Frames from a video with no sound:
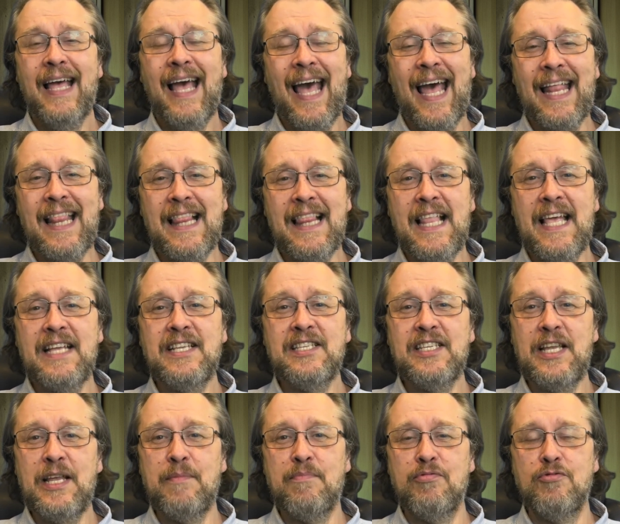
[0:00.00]
unless
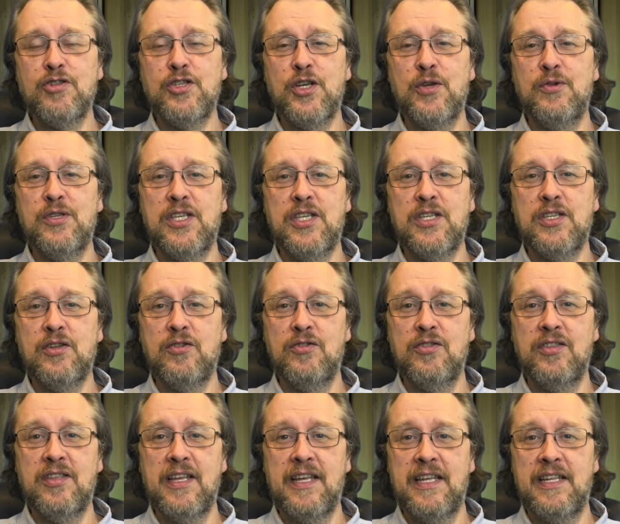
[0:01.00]
it produces good
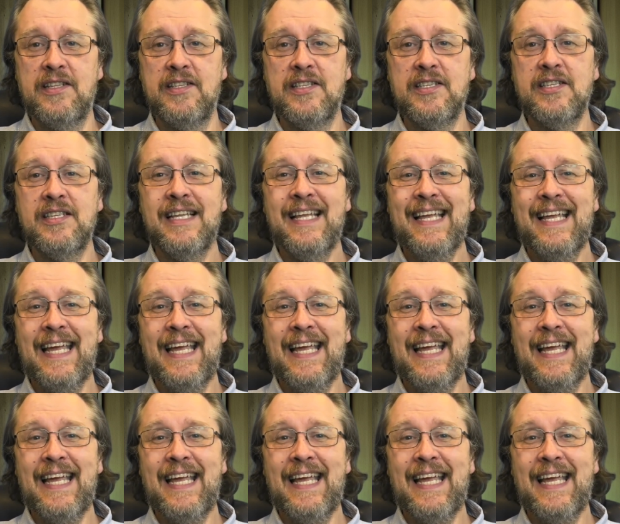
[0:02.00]
deeds.